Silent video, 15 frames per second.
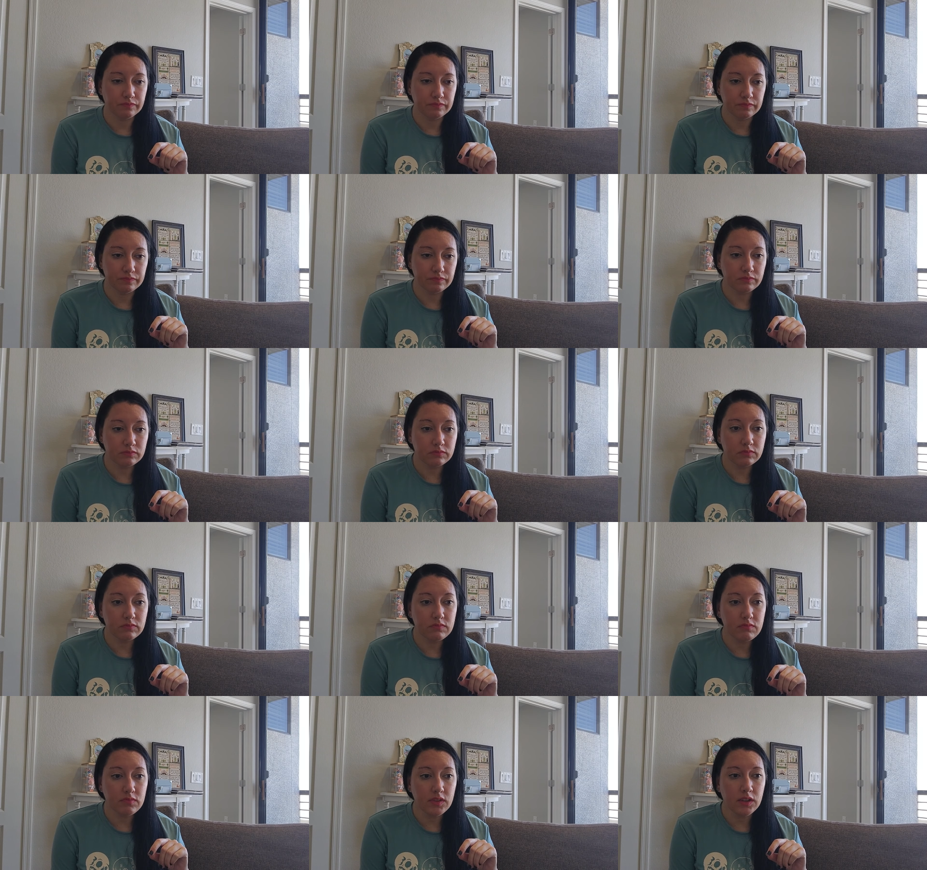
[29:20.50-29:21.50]

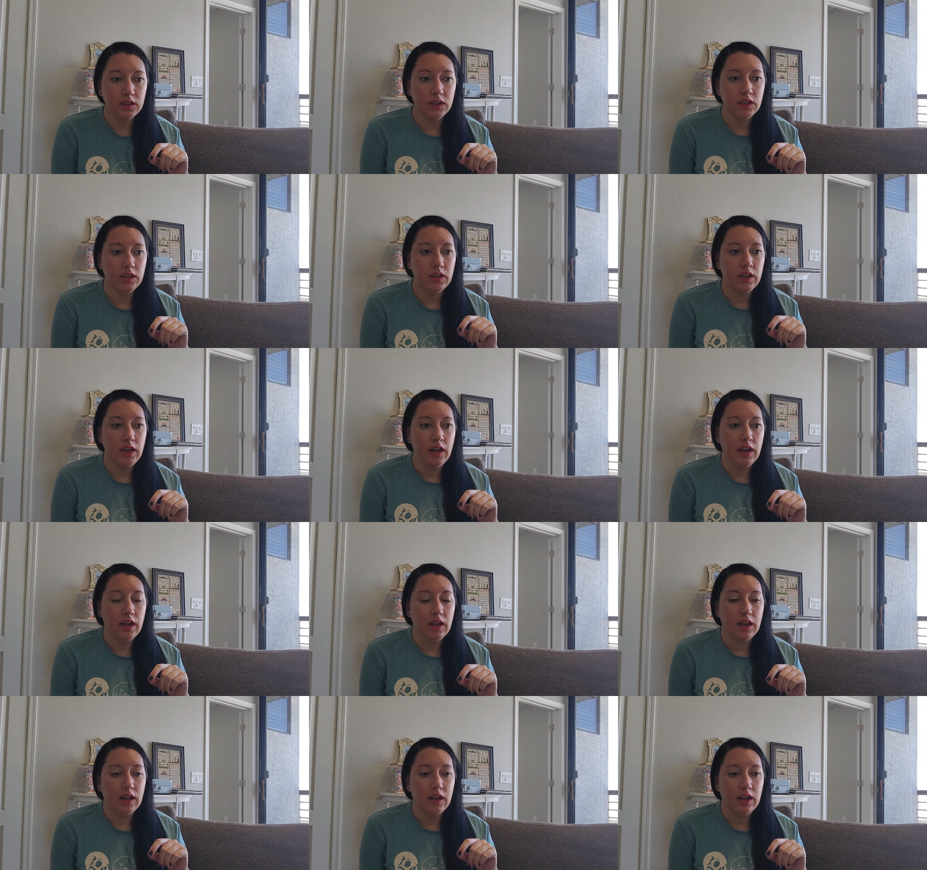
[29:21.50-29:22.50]

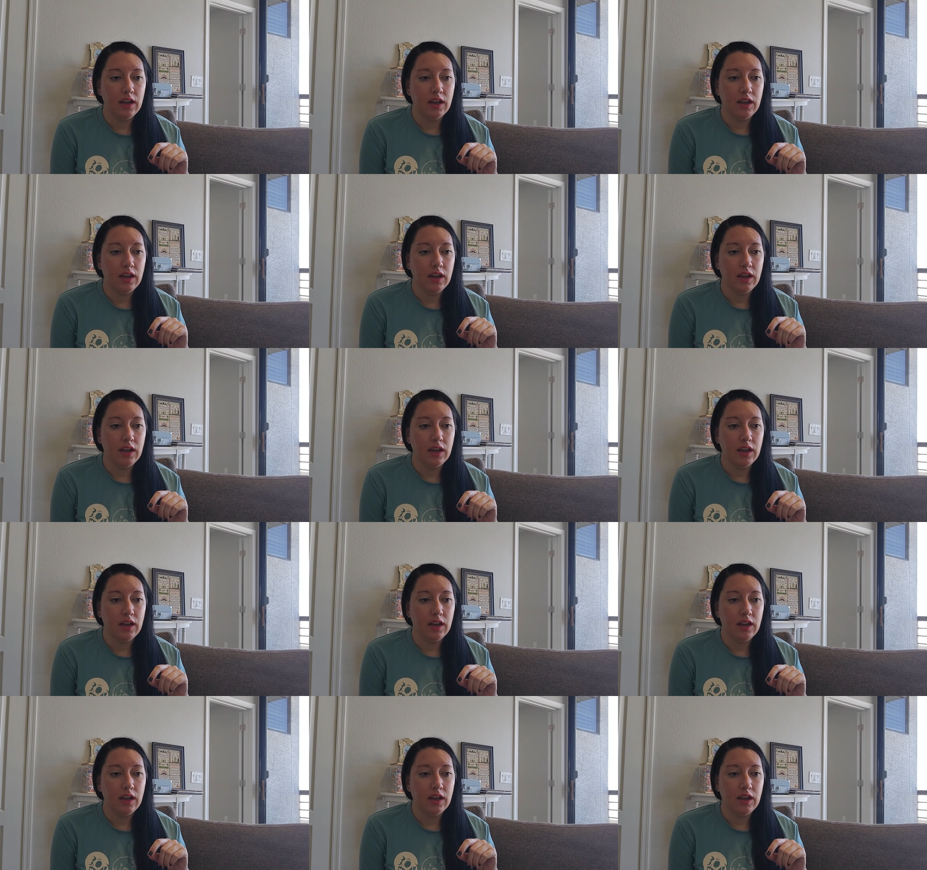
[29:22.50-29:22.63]
Nobody speaks.